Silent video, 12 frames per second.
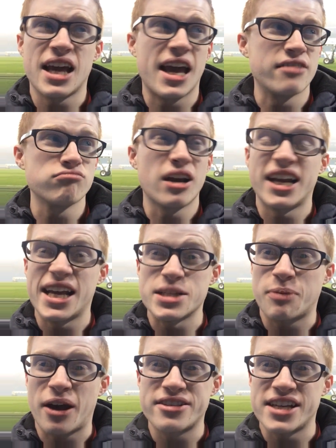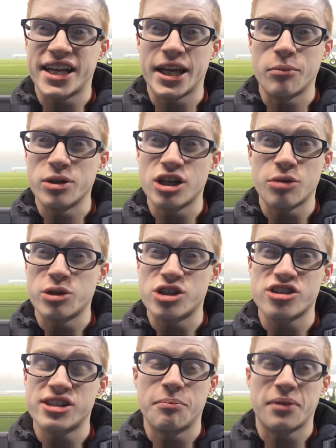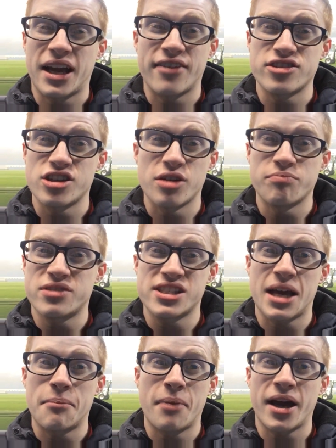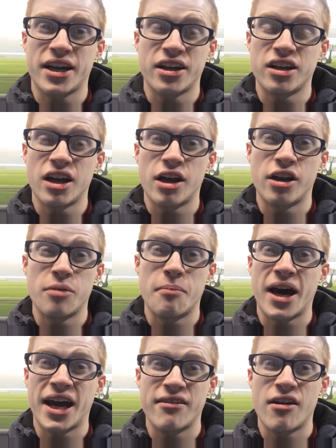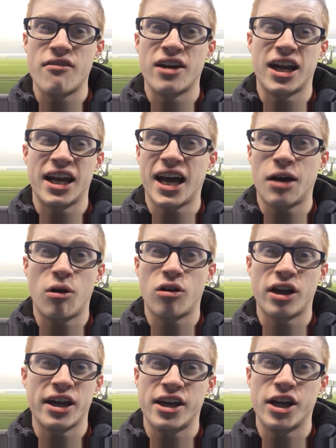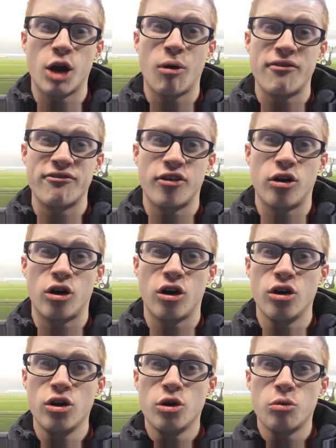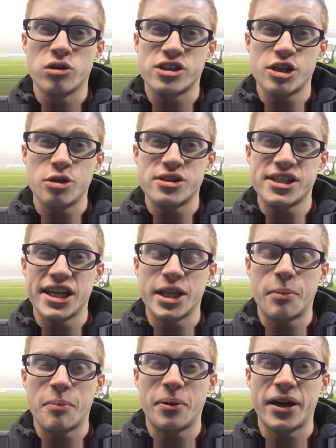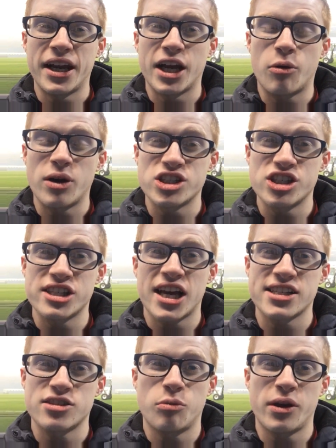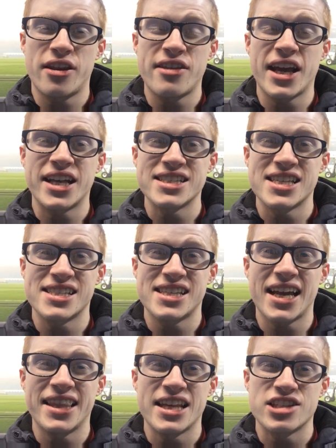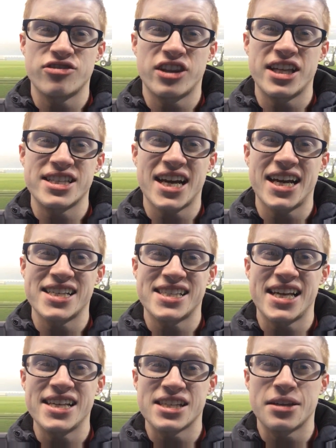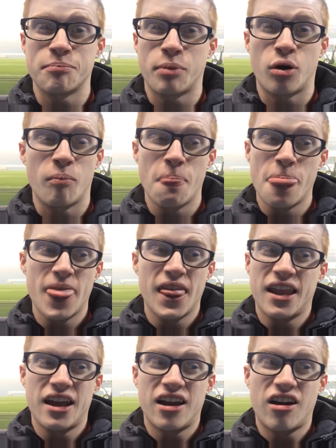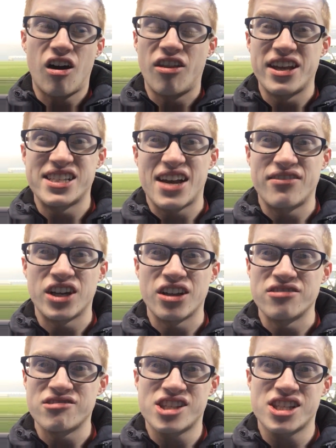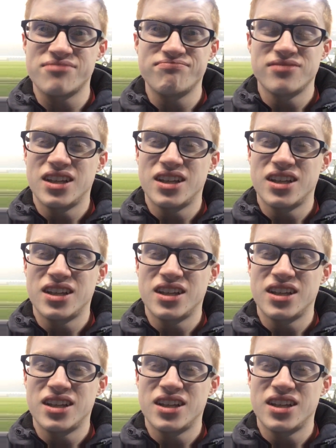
it really is breathtaking, and we just simply have to stand back and admire it, really. How long it can go on for, we'll soon see. There'll be plenty of questions asked of whether they can sustain this for the entire season, but on this evidence,